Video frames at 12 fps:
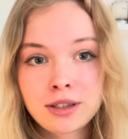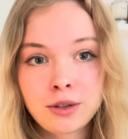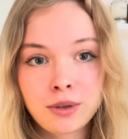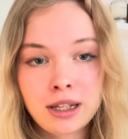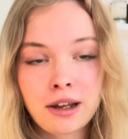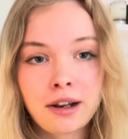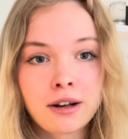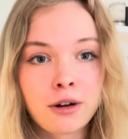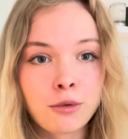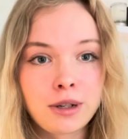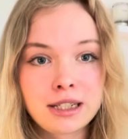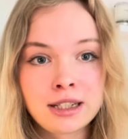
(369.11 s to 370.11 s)
you can
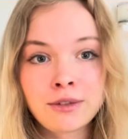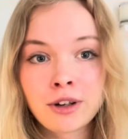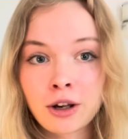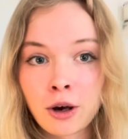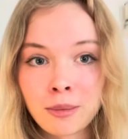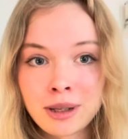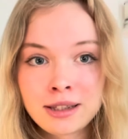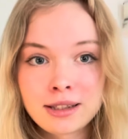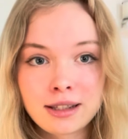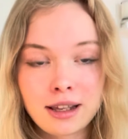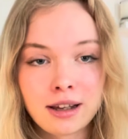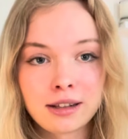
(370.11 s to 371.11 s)
always leave a
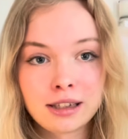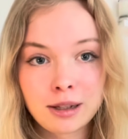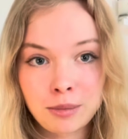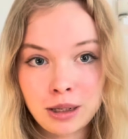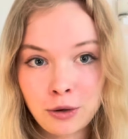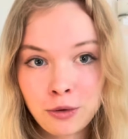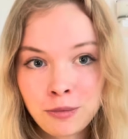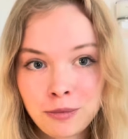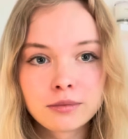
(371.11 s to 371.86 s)
comment and let me know,